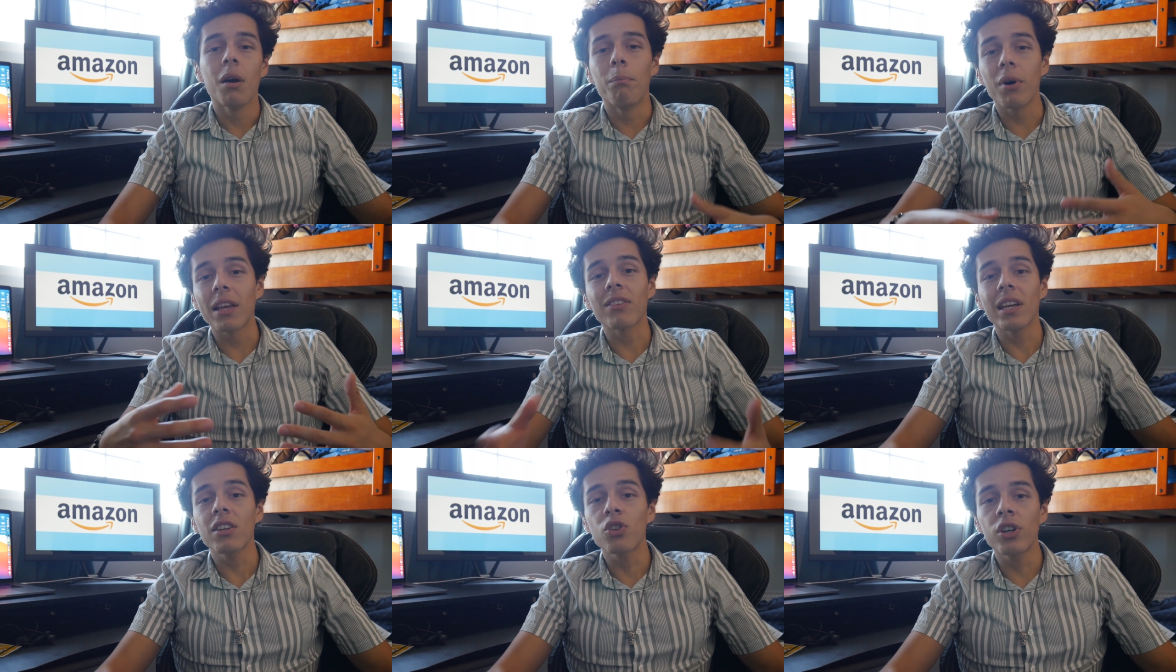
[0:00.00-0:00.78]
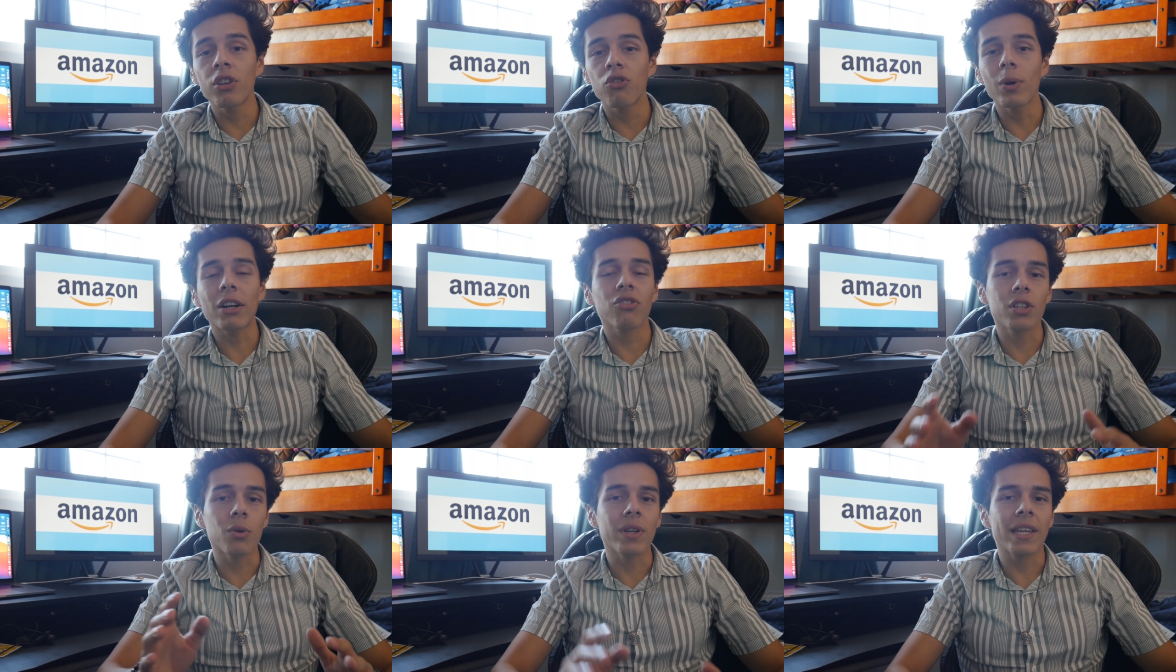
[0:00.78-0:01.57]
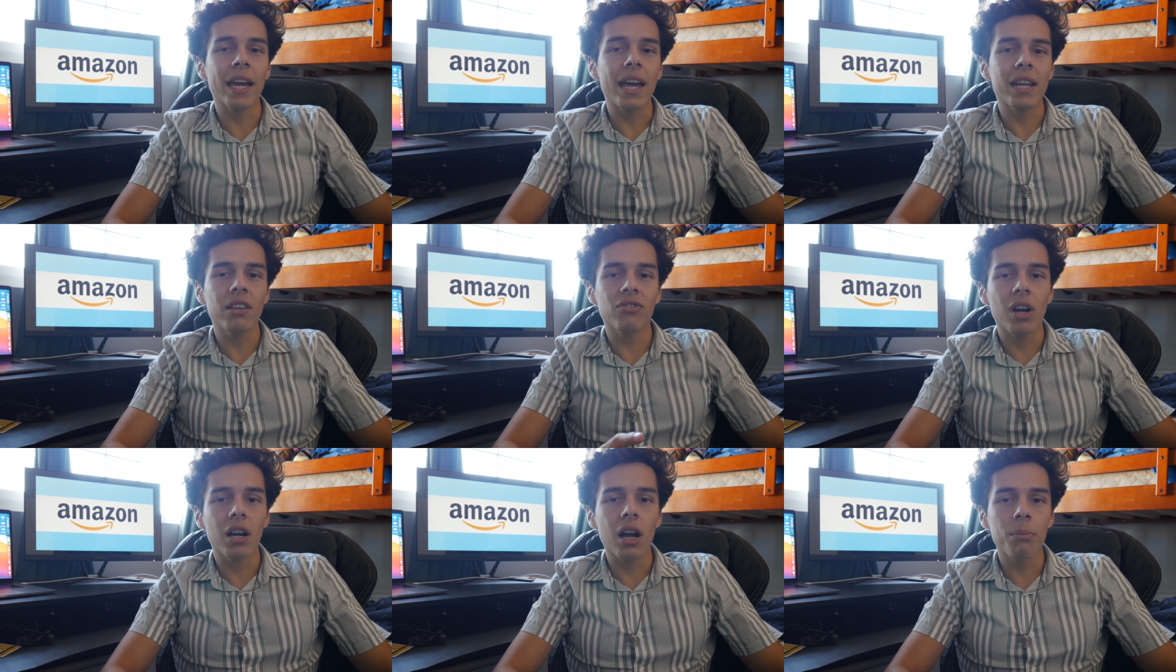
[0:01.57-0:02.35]
but as interns, you actually don't get any
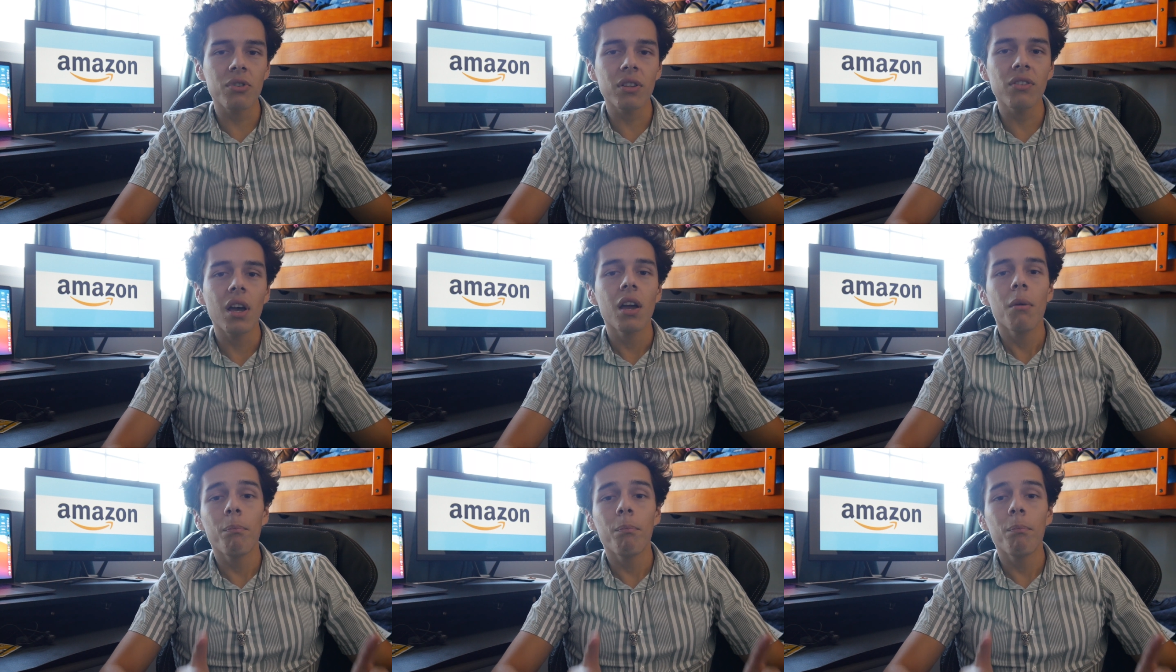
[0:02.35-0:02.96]
stock options.